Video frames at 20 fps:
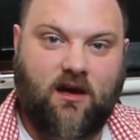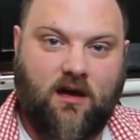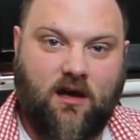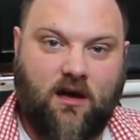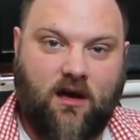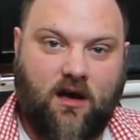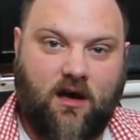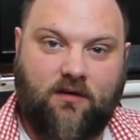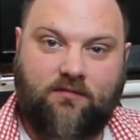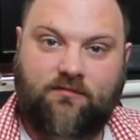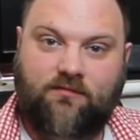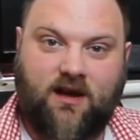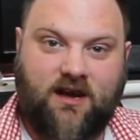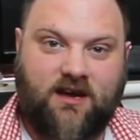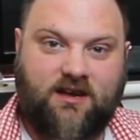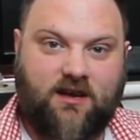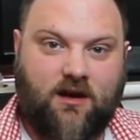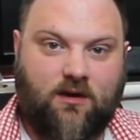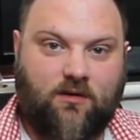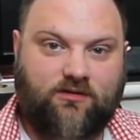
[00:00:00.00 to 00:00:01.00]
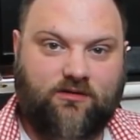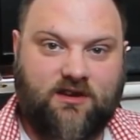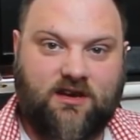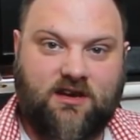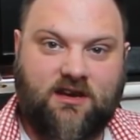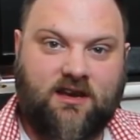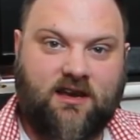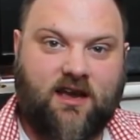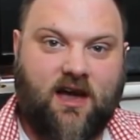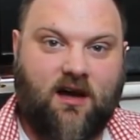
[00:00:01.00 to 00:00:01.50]
of radios that
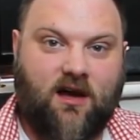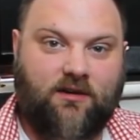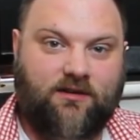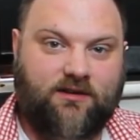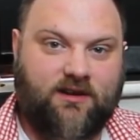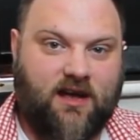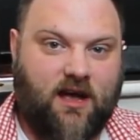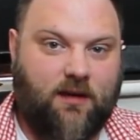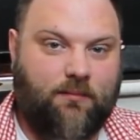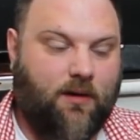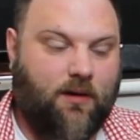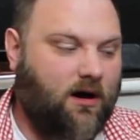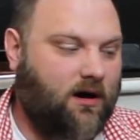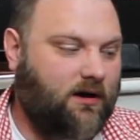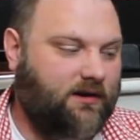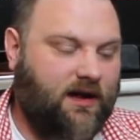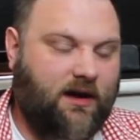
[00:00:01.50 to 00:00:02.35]
you can get on DMR.